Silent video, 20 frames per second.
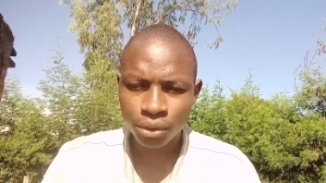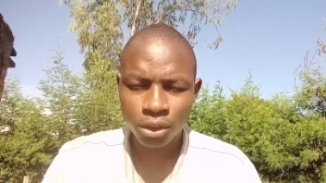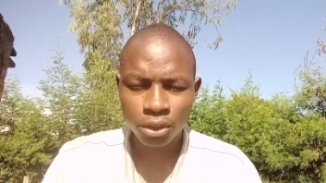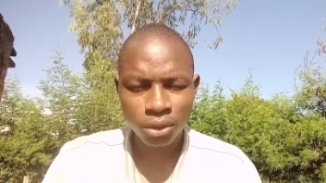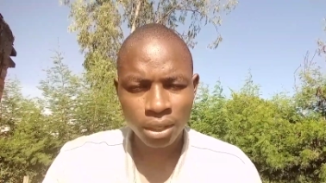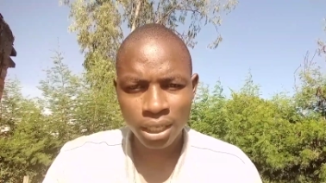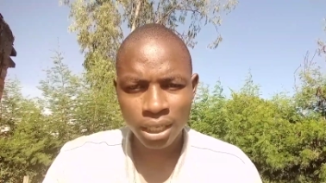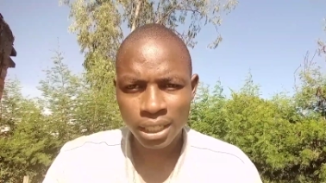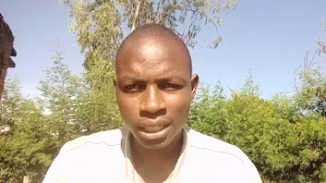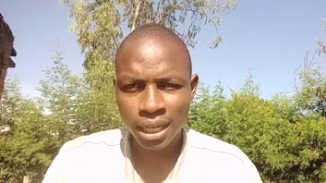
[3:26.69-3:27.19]
You
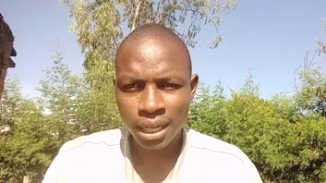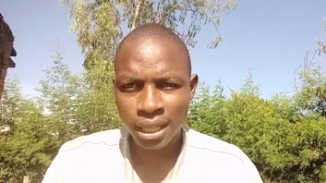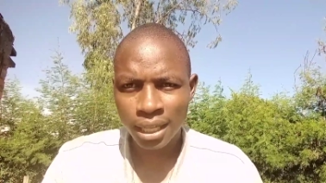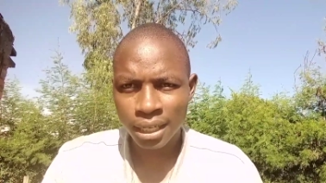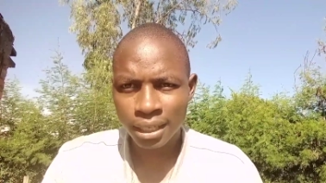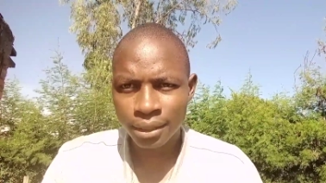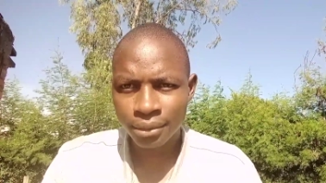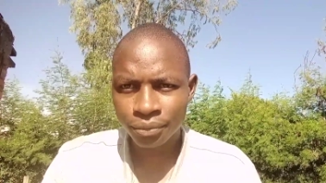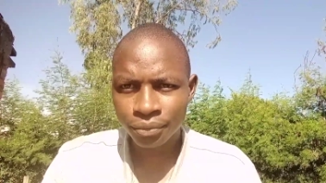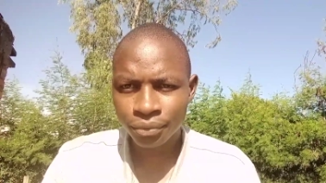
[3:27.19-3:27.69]
don't understand
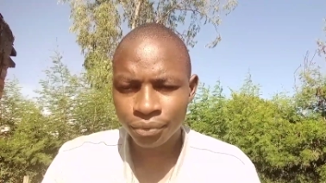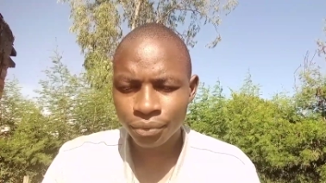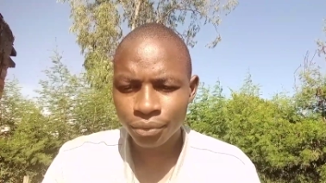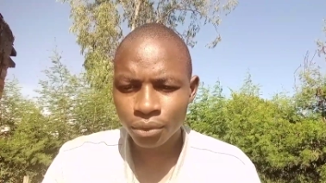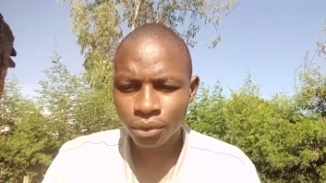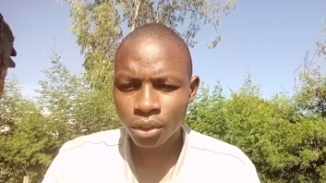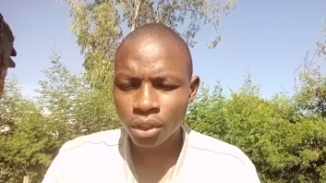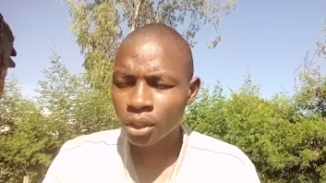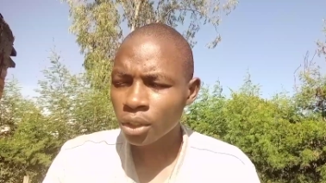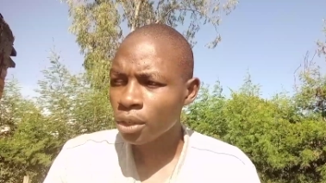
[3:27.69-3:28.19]

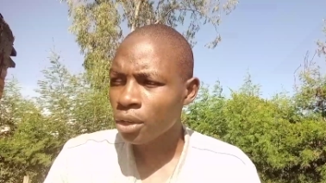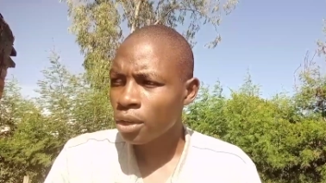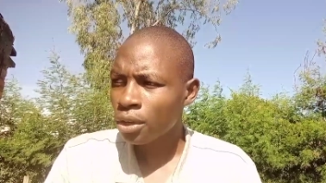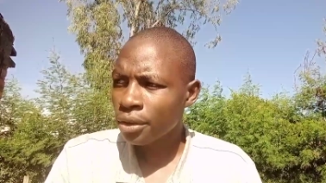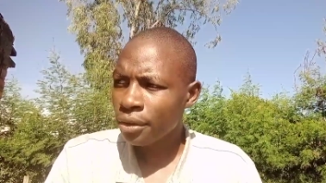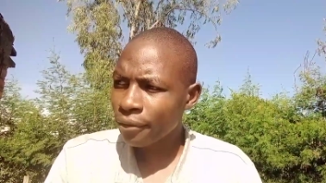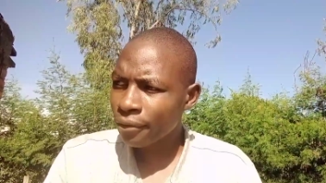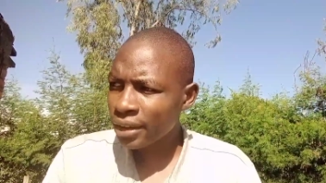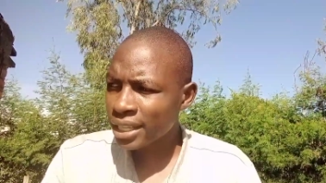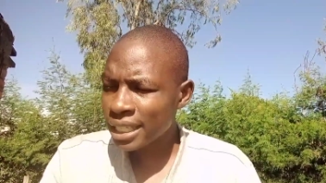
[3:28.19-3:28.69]

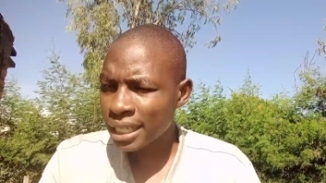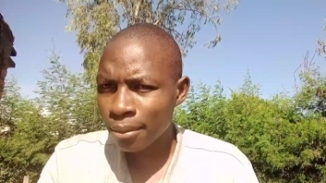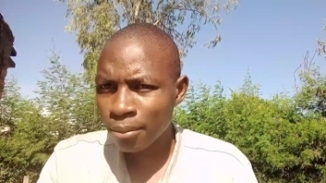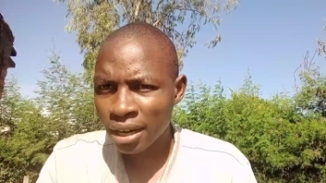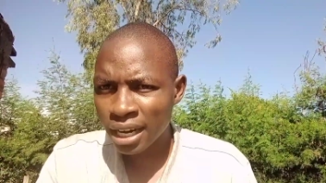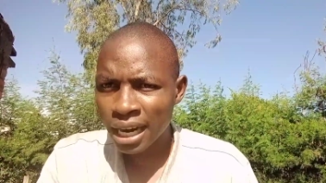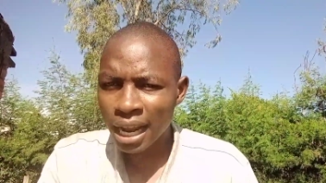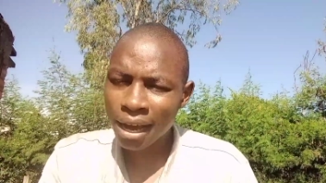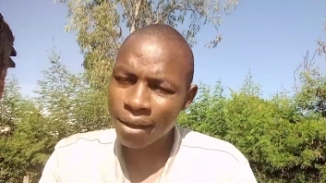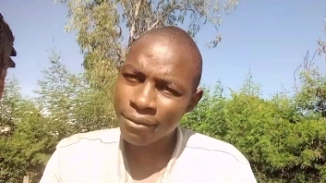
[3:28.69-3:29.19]
that. You find
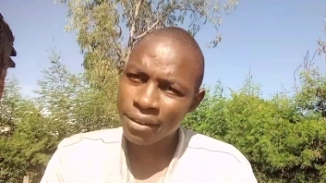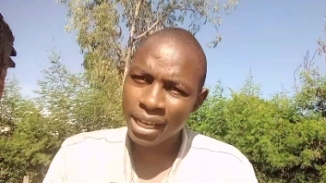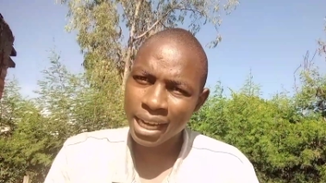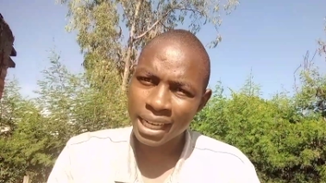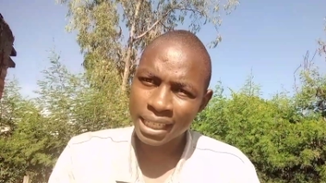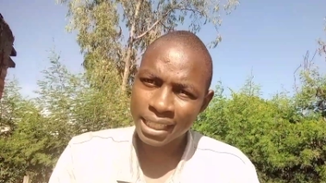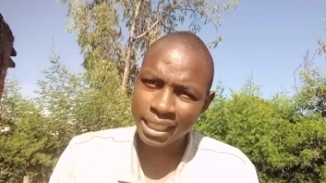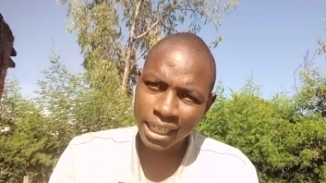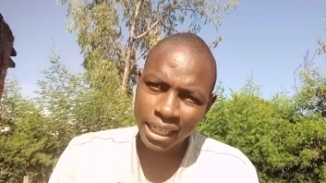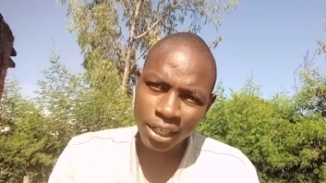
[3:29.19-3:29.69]
someone having
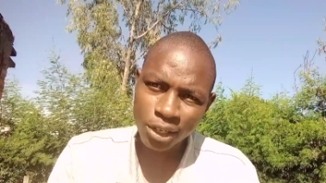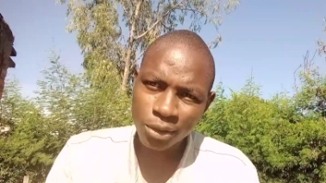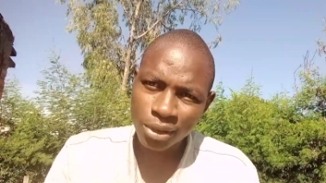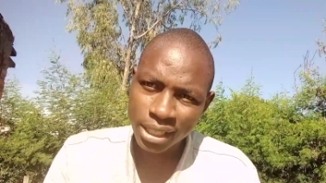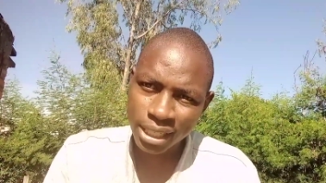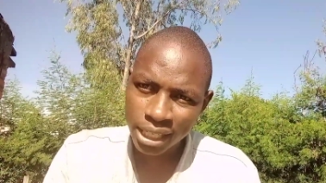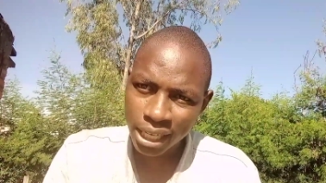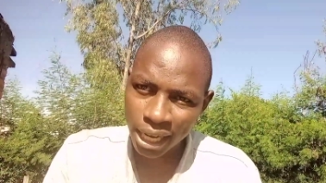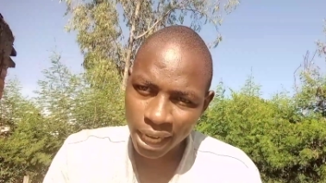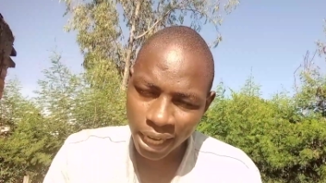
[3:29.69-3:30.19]
a 10
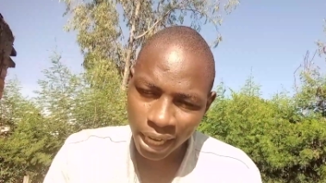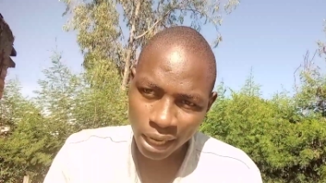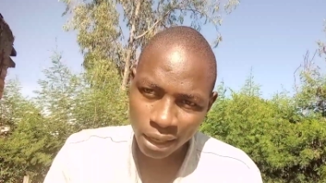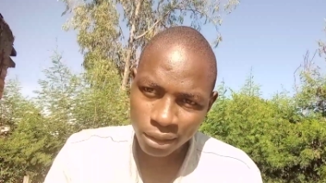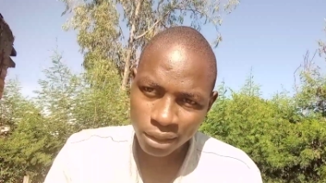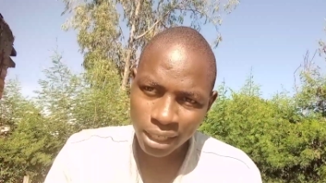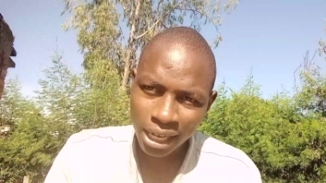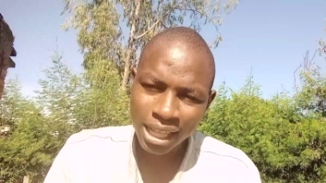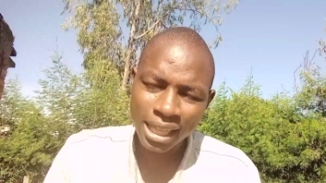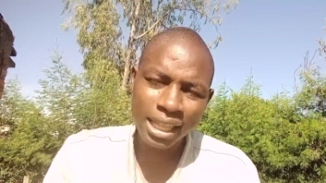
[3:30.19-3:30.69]
USD
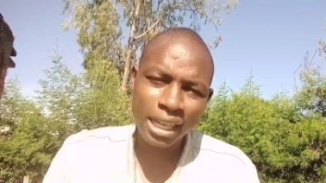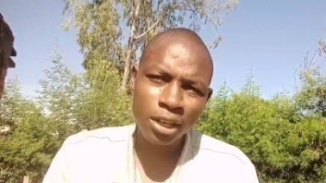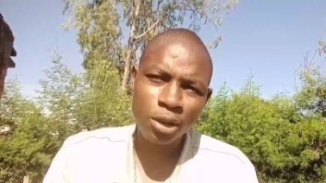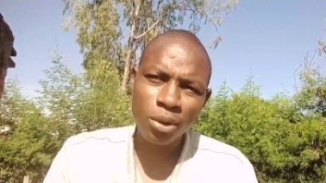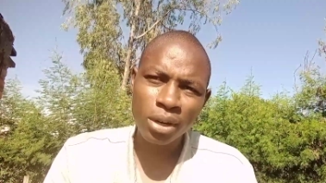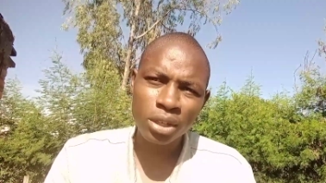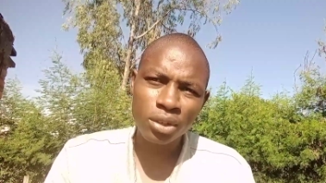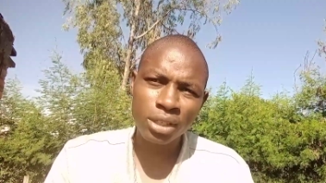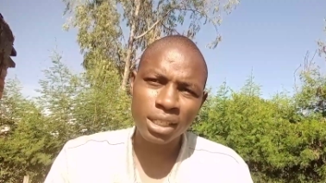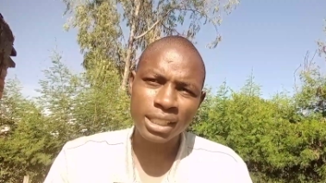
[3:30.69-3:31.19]
account and then
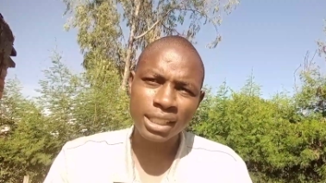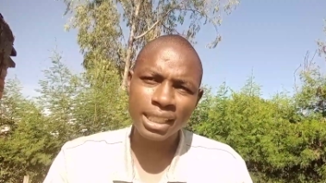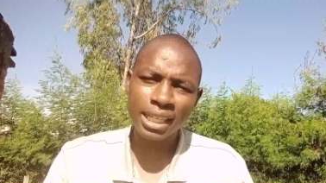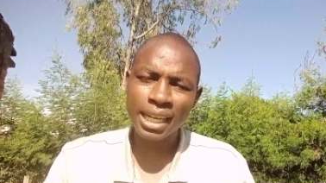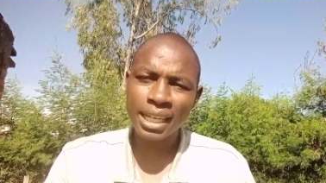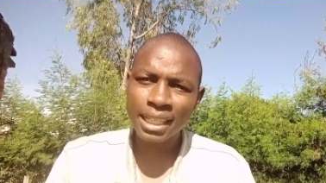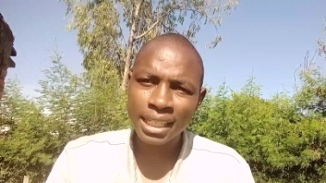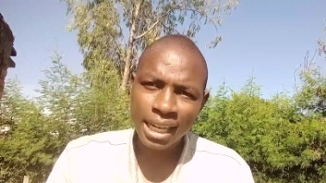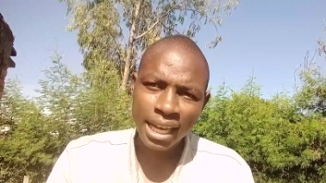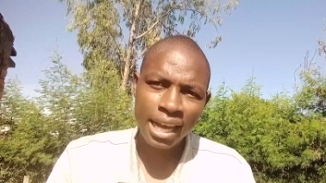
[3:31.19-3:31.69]
you want to
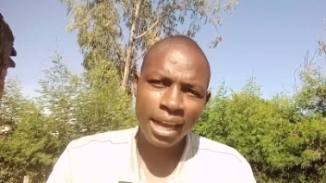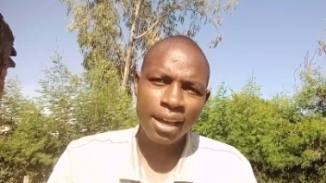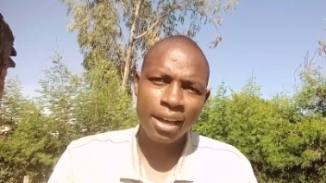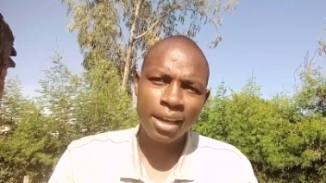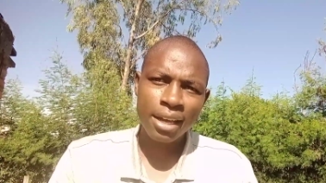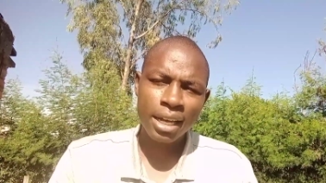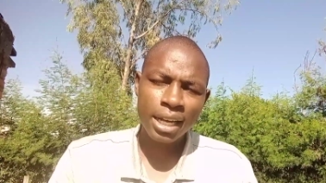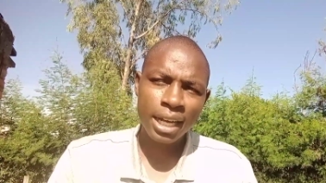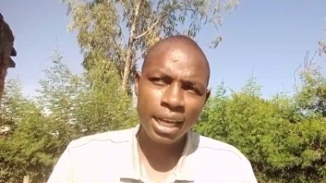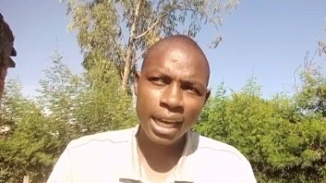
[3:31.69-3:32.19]
initiate
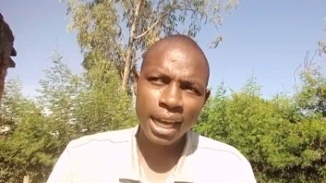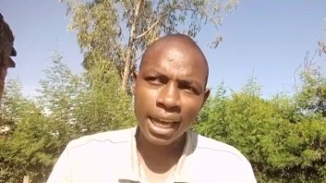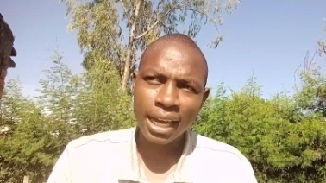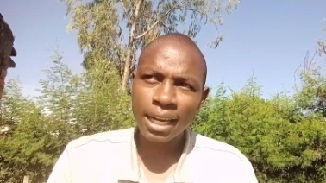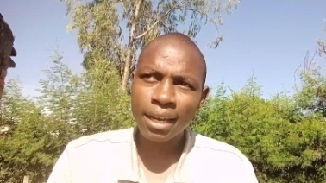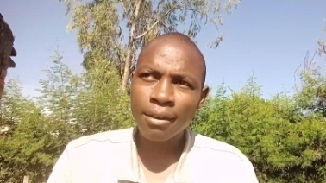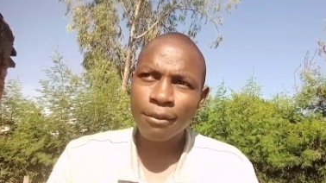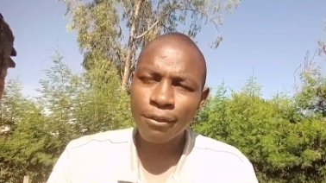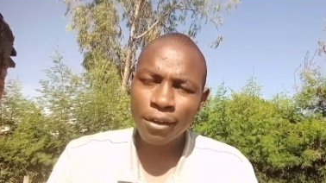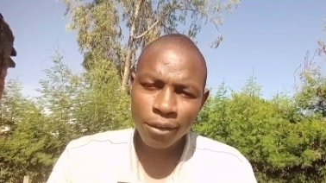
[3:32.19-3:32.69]

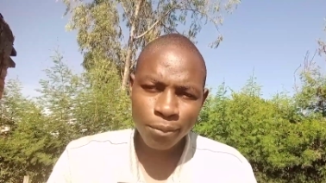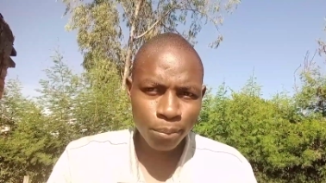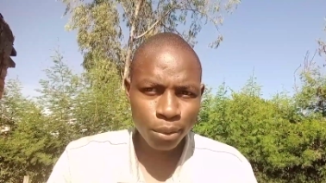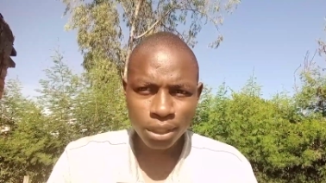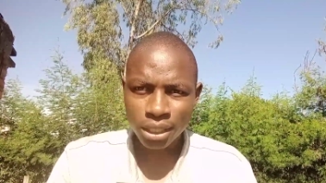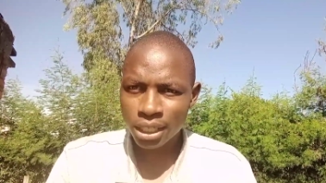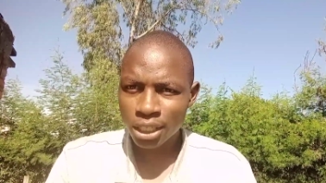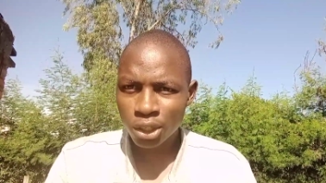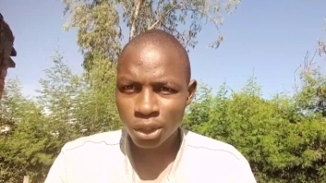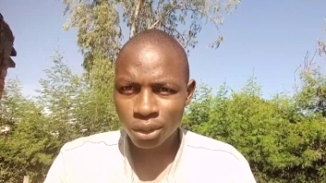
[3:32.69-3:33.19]
like five
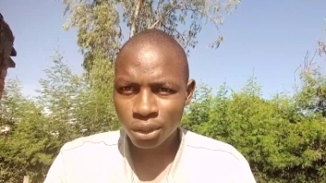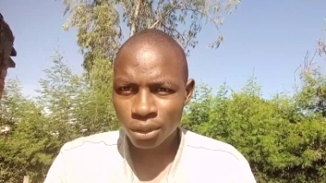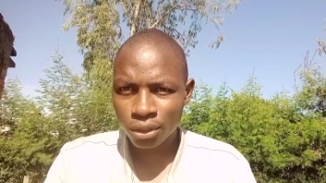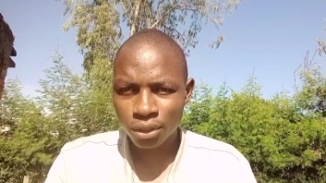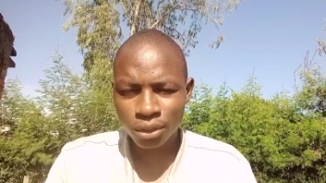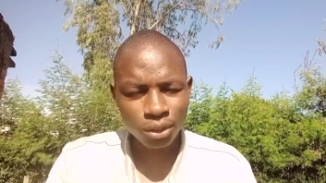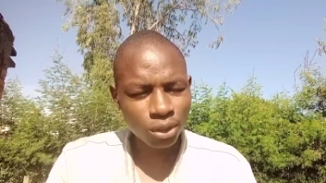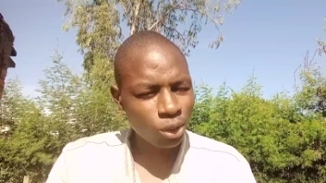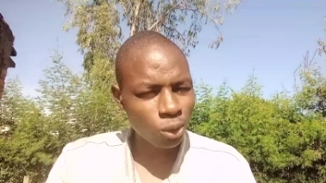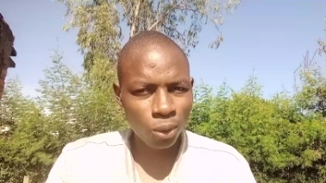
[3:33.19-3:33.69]
position,
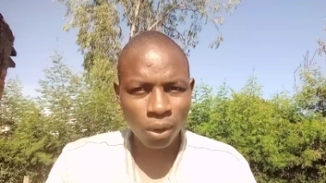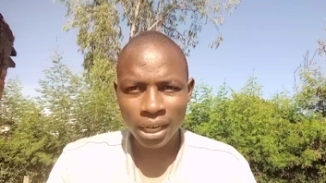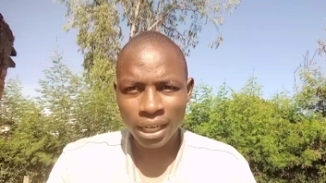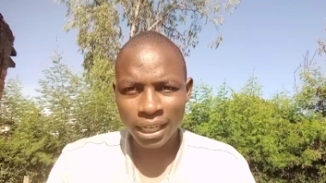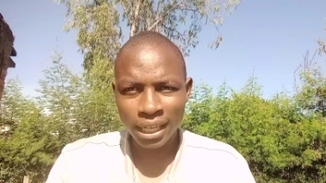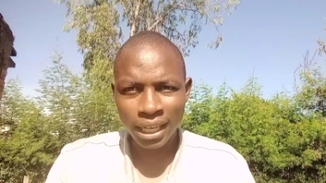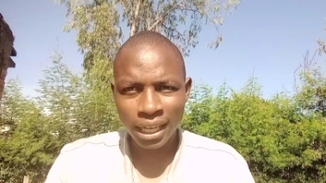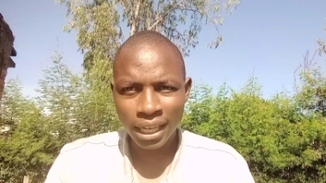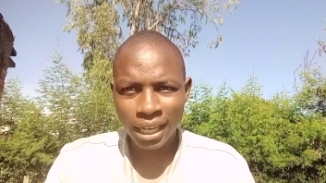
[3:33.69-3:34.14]
surely.